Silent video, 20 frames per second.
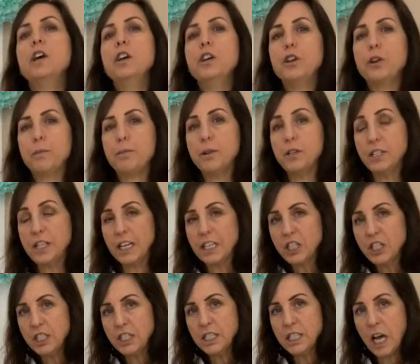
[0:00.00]
Your
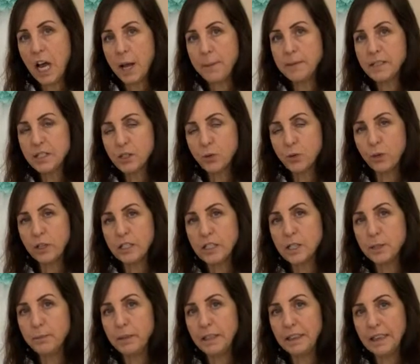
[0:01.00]
production time is going
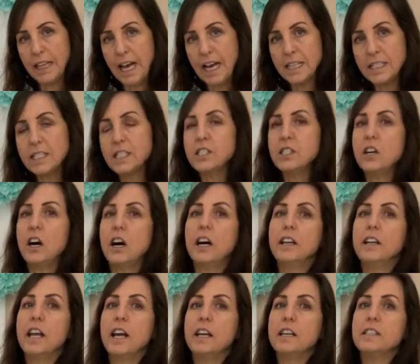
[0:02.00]
to be less,
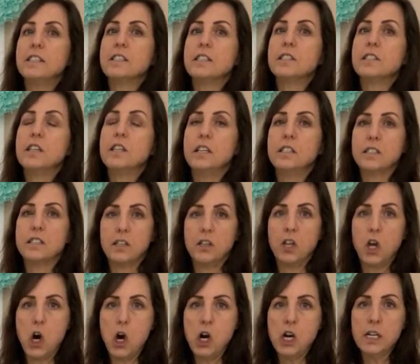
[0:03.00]
not as
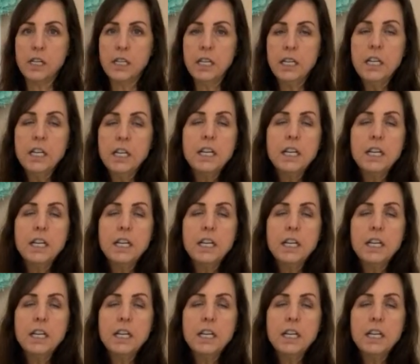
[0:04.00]
long.